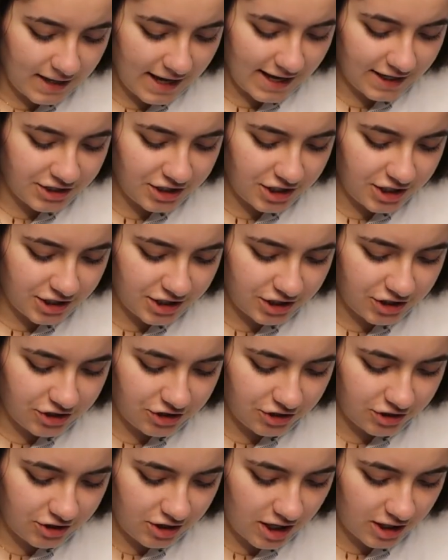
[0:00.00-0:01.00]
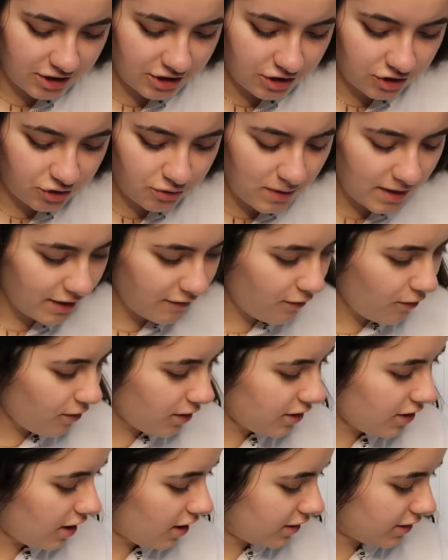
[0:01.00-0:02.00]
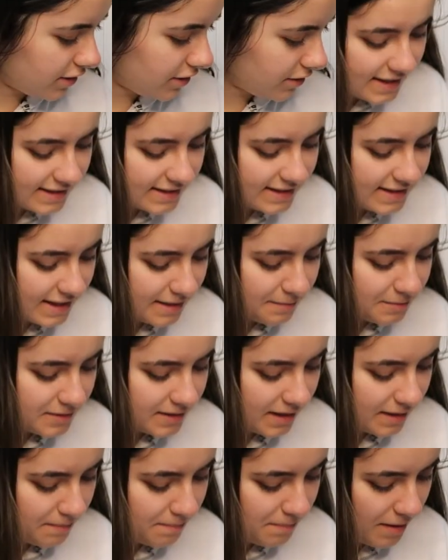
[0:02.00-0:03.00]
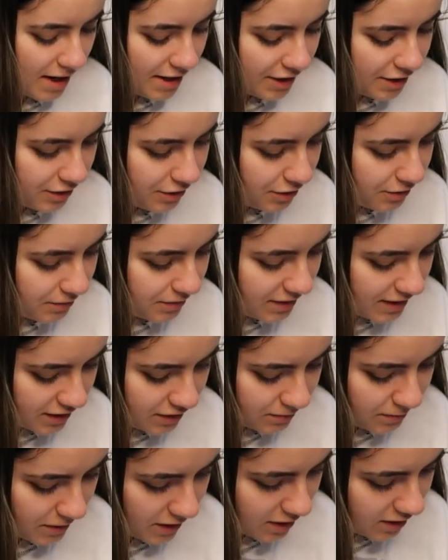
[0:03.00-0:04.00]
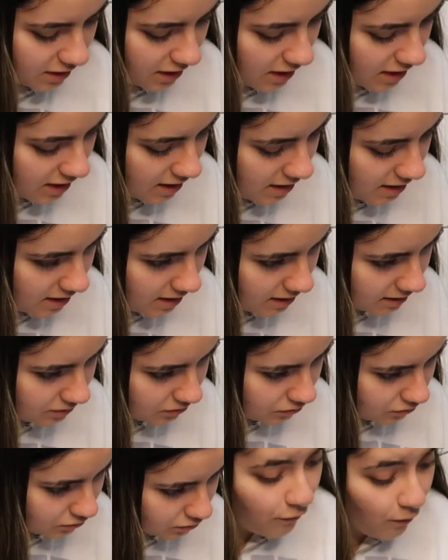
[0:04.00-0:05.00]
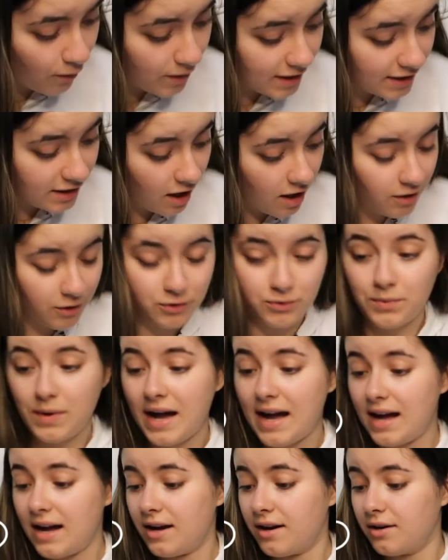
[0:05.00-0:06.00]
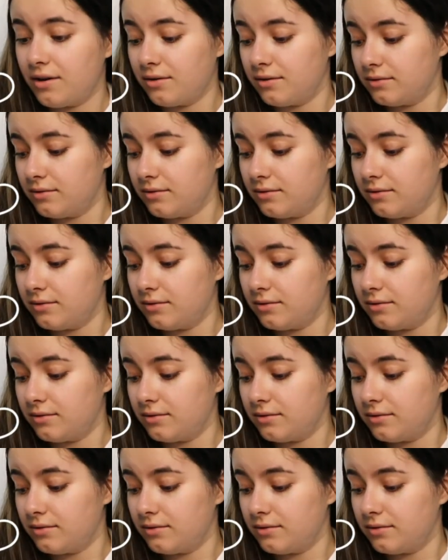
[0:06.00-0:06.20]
AG conditioner costs $24. This deep sleep body cocoon this work costs $40. Wow.